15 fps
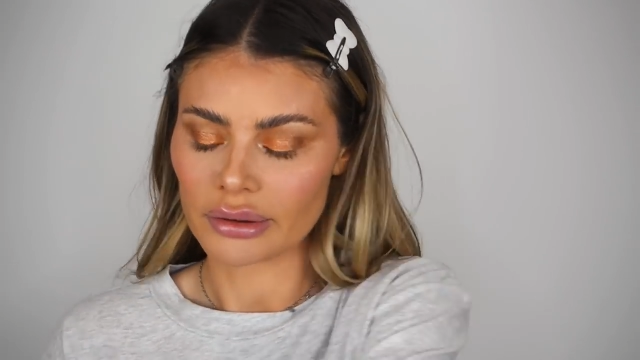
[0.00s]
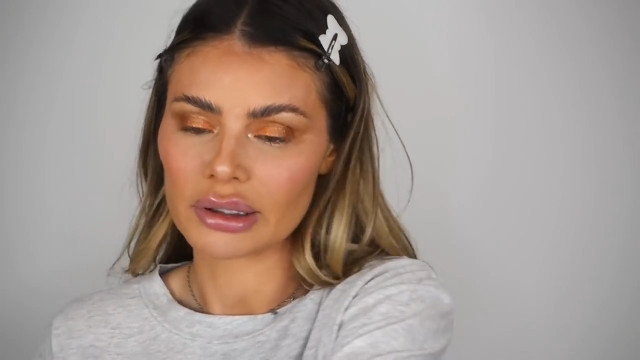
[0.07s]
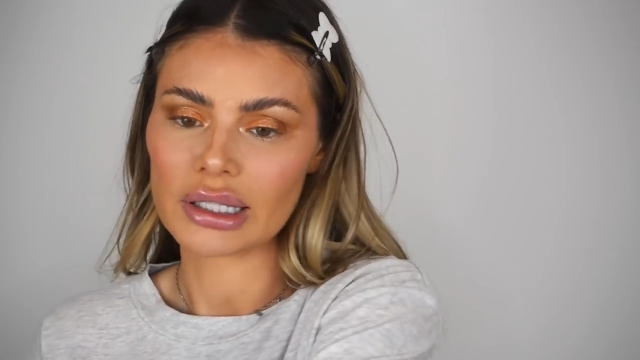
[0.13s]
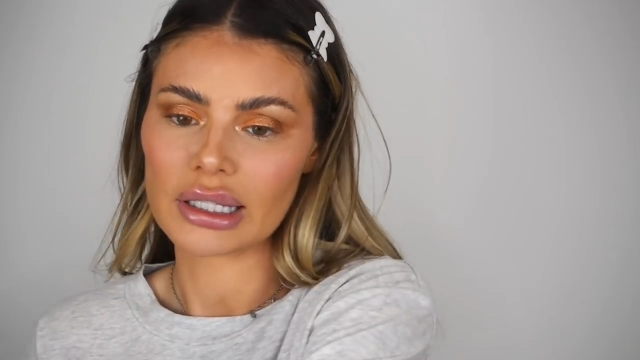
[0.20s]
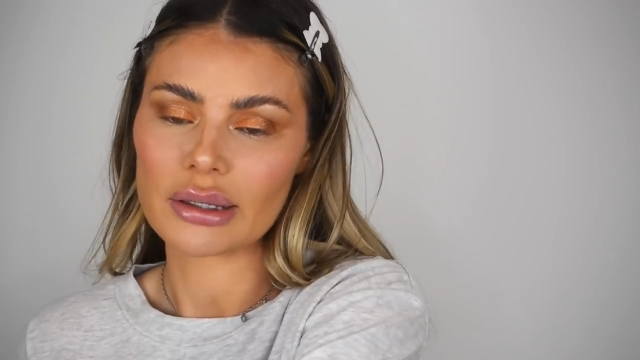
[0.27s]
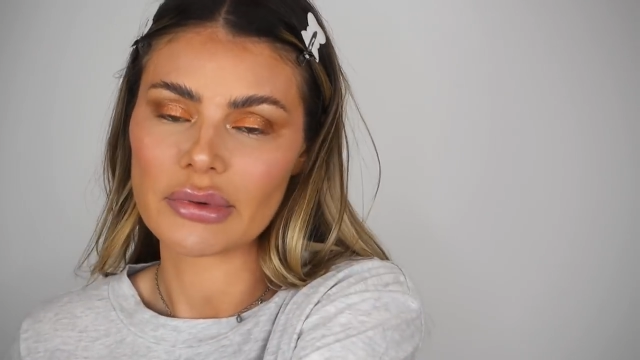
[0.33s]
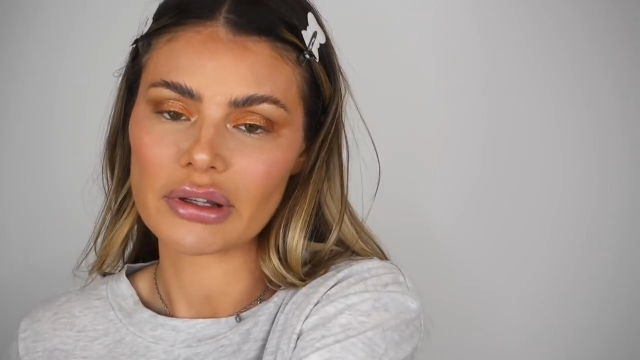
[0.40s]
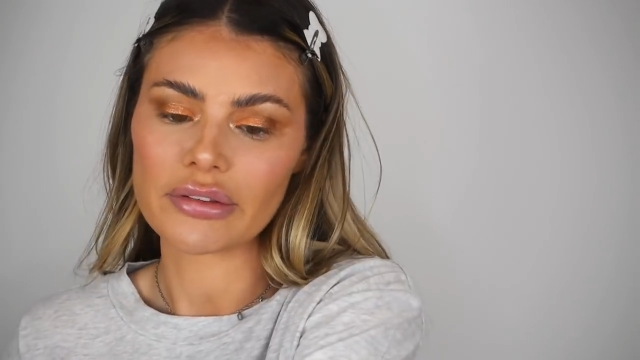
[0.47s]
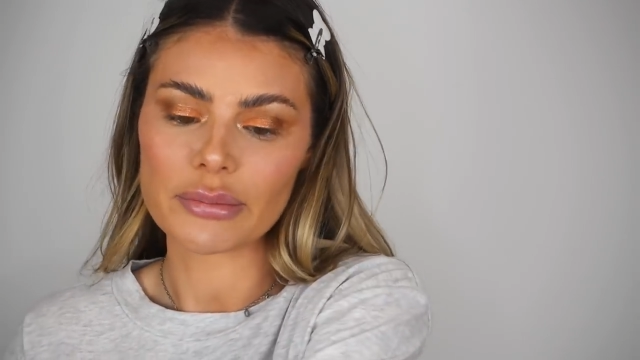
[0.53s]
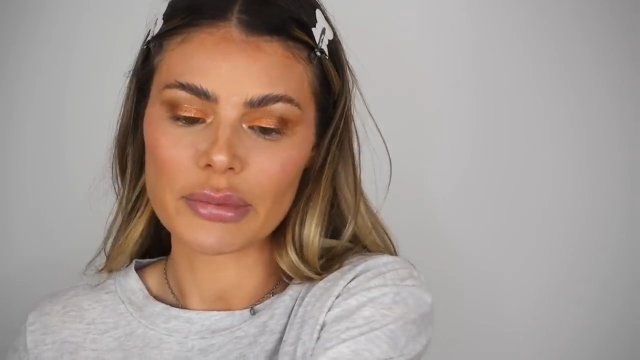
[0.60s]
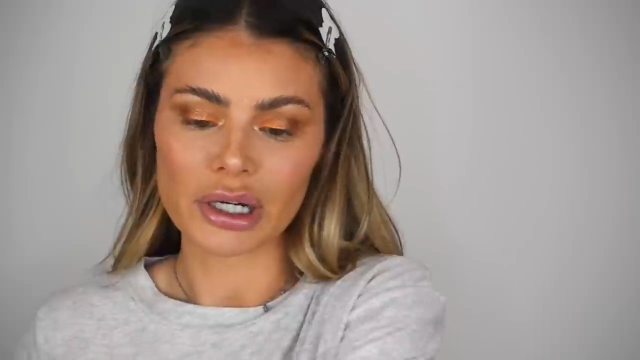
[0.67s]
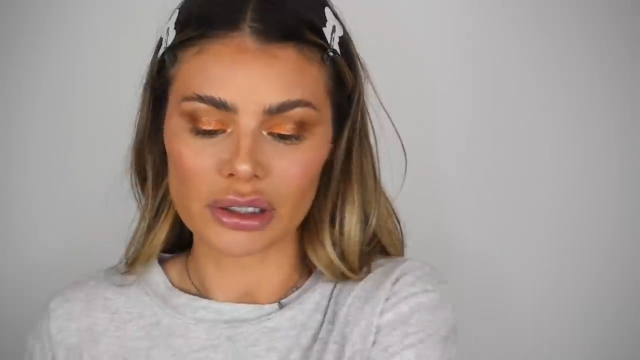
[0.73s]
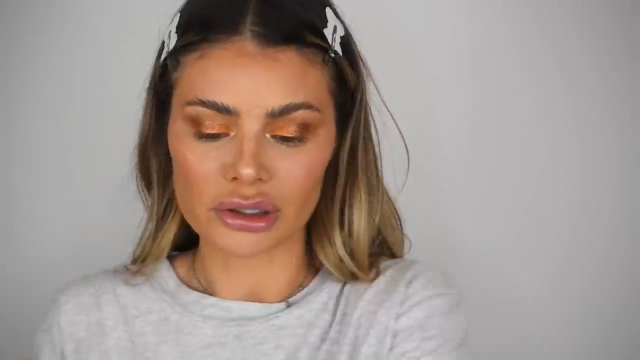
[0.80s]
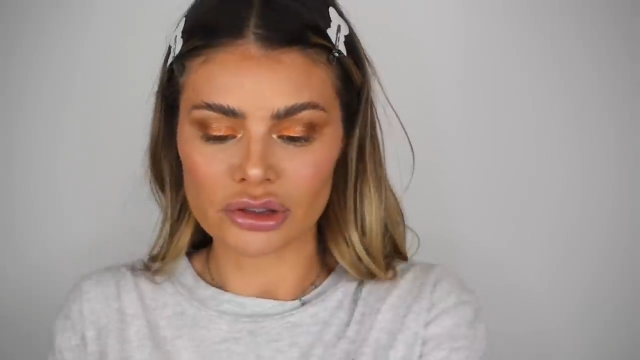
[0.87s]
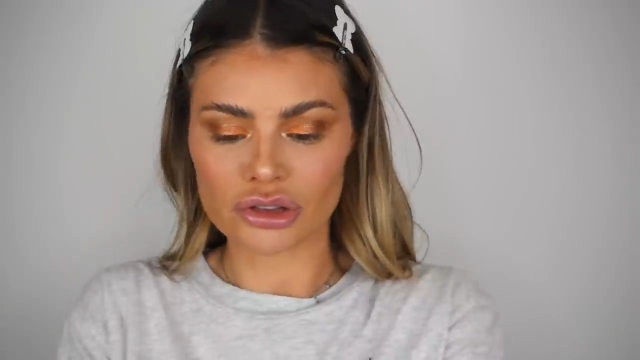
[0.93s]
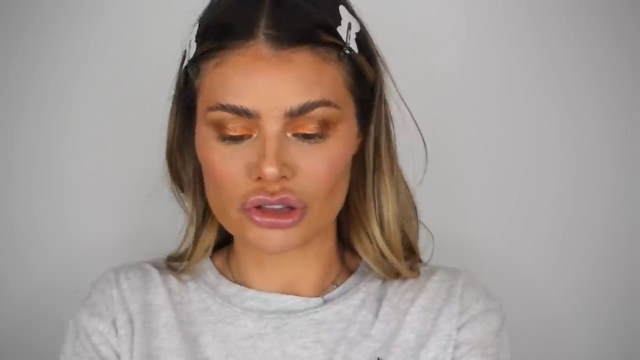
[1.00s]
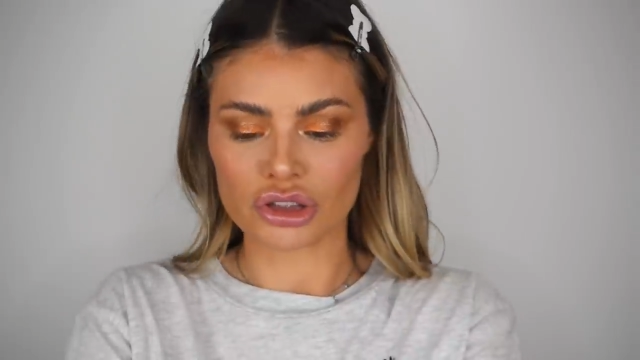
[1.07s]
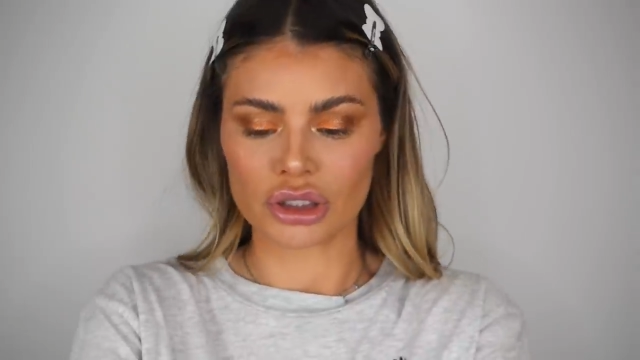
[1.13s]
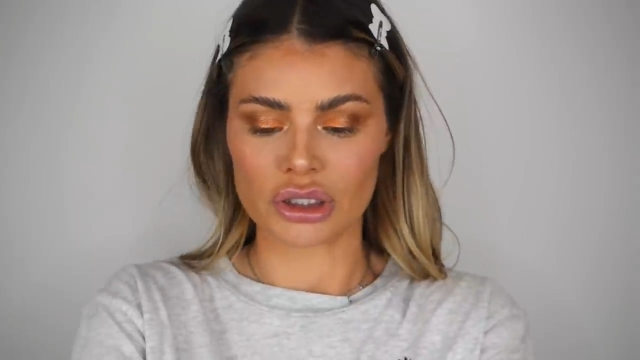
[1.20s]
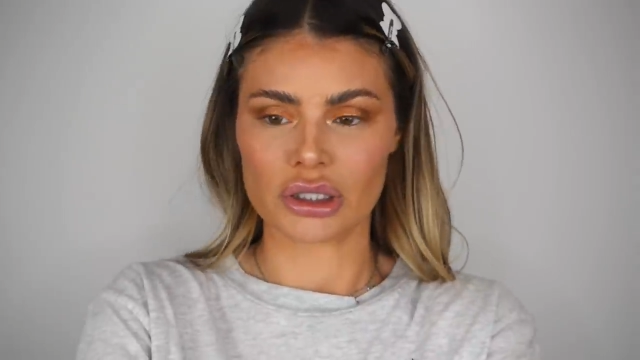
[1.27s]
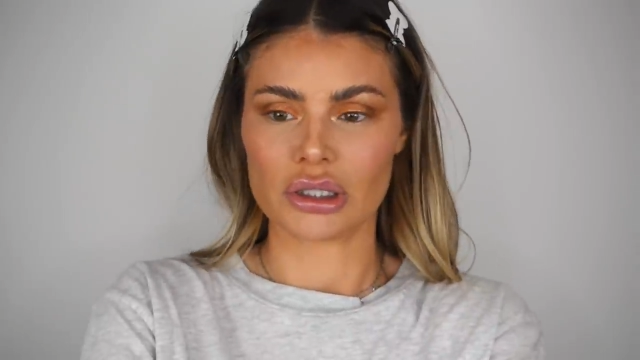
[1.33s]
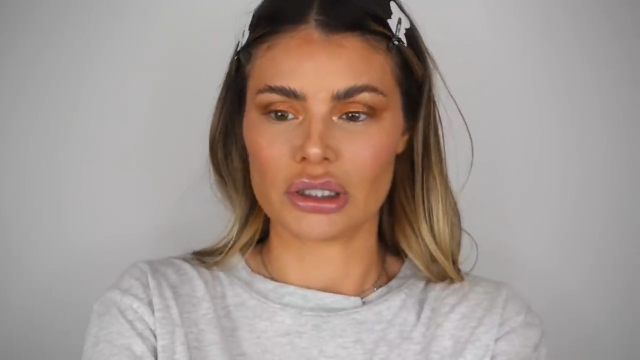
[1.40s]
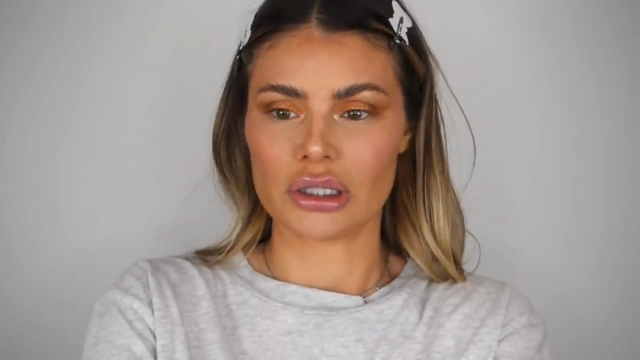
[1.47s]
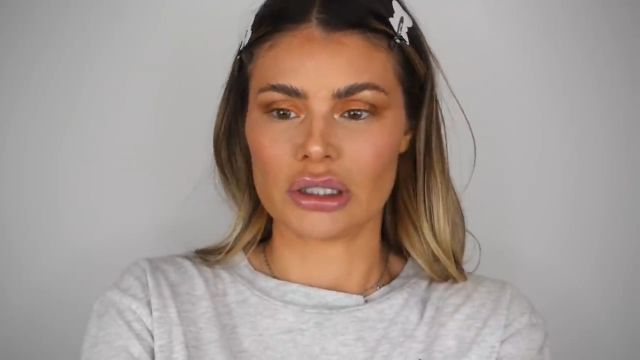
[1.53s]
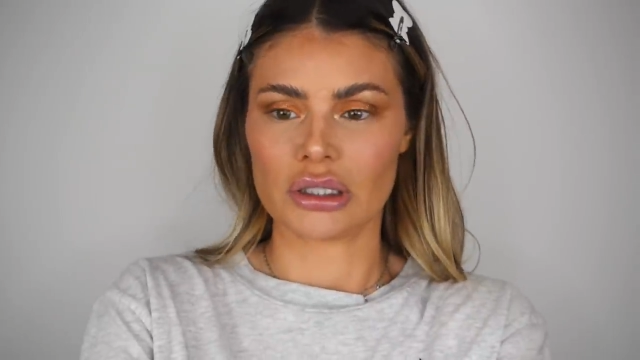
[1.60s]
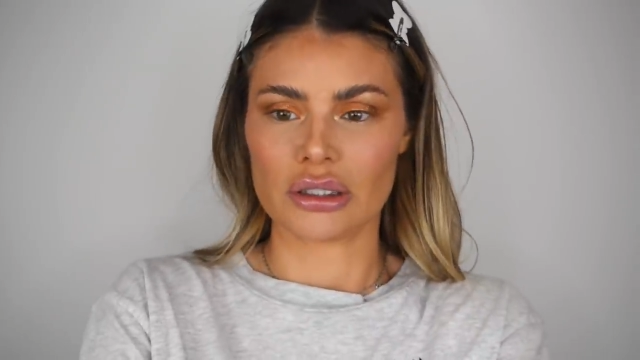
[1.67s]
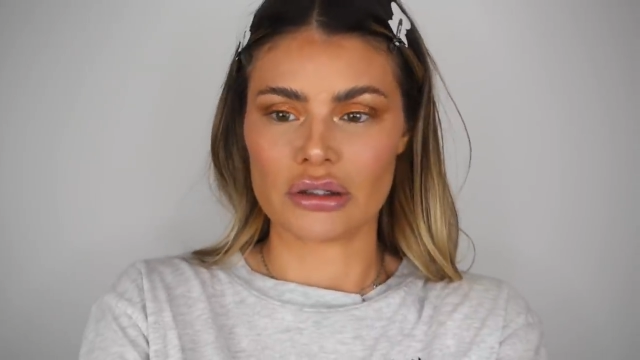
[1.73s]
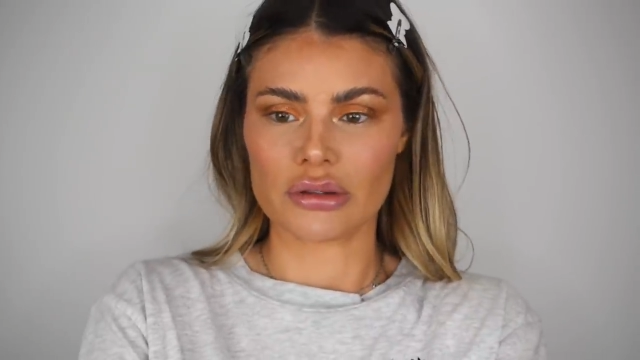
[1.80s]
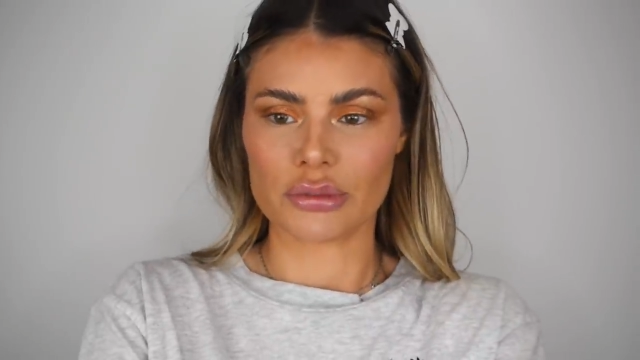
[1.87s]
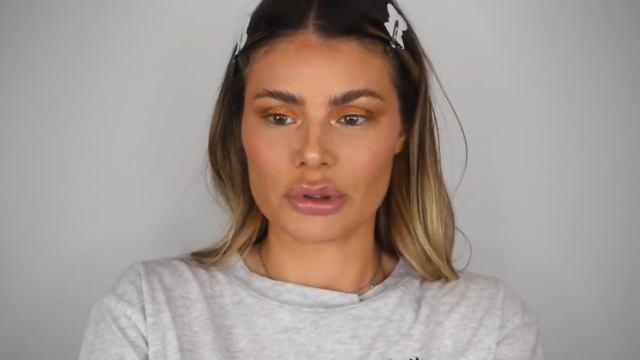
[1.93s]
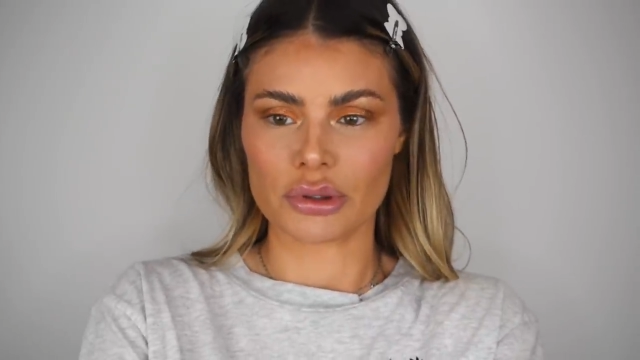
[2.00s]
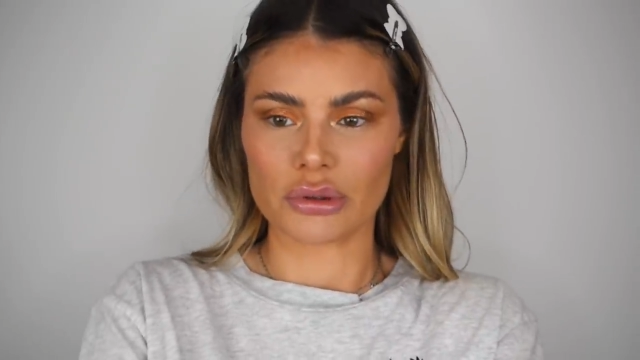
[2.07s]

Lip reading: I'm gonna get my sponge, put